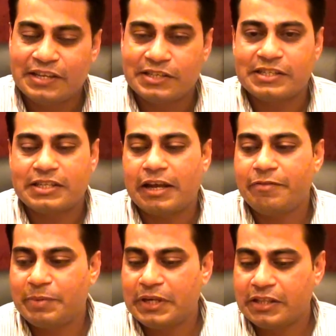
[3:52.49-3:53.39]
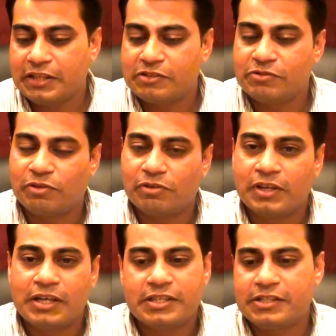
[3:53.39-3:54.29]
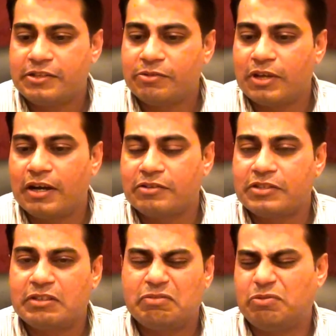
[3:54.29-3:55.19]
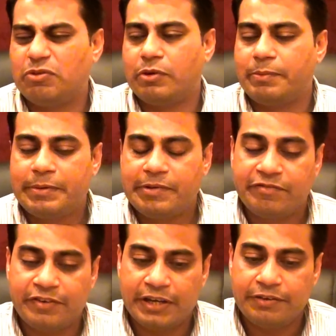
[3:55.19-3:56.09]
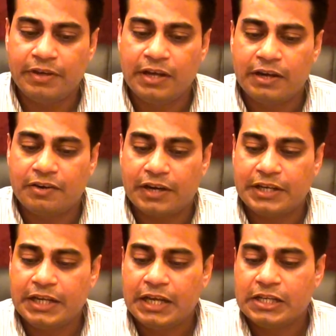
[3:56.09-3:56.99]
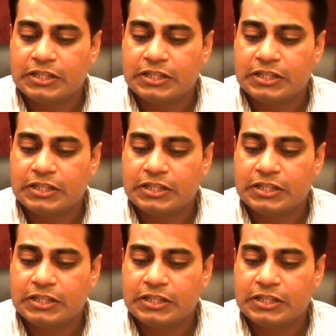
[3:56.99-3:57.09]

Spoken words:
Since I've been in this role since 2004, maybe 5, right?